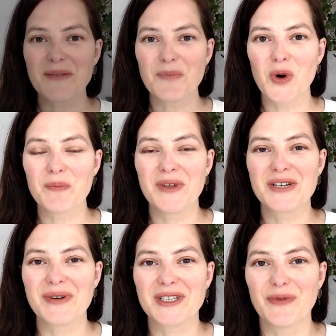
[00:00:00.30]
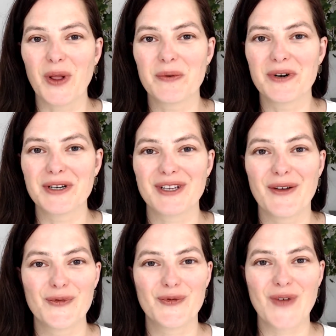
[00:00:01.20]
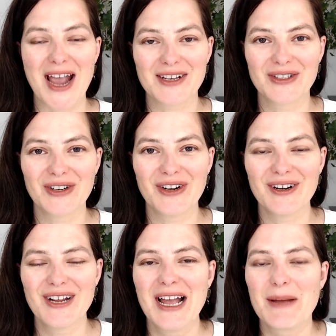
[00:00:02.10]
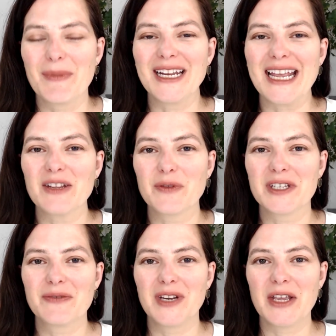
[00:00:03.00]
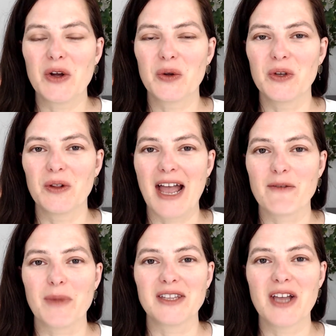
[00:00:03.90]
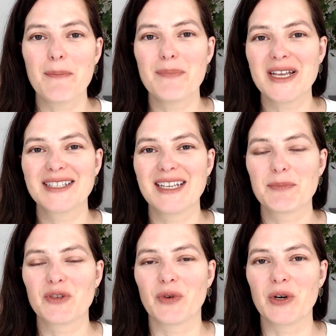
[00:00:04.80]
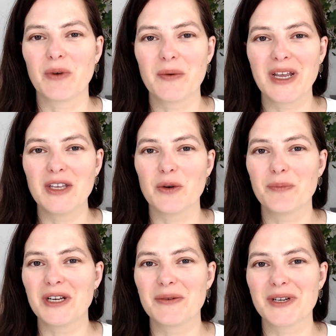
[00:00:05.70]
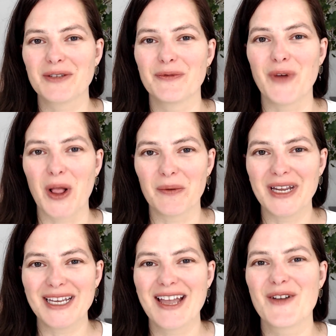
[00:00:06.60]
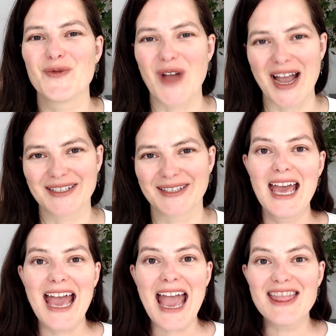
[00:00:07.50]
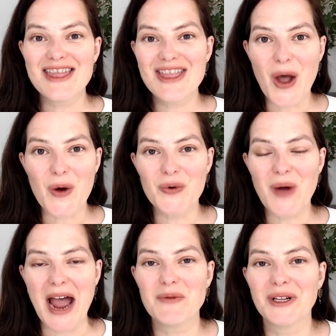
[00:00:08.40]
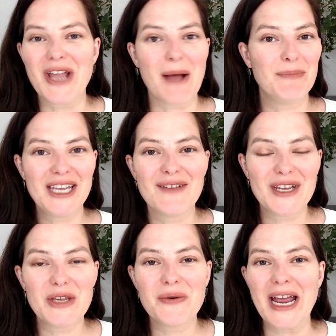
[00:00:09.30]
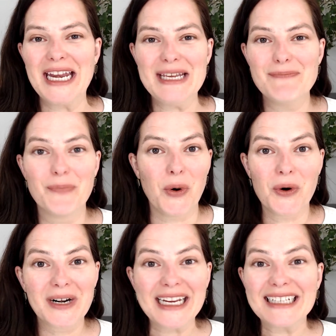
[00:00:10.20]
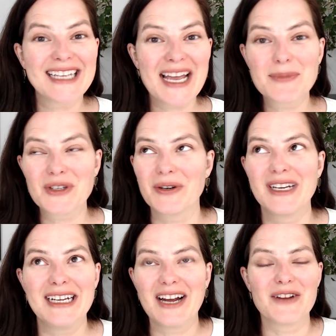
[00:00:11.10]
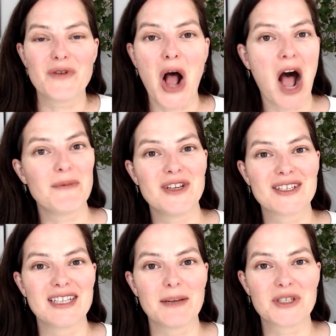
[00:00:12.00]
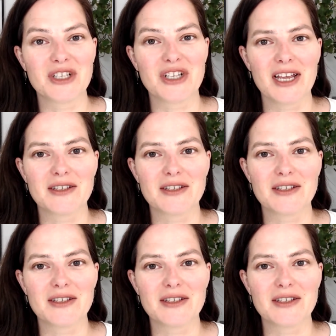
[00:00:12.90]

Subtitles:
more Pinterest followers faster? By the end of this video, you'll have my top best tips for growing your Pinterest following fast. And no, I will not be giving you any boring tips or any kind of obvious tips such as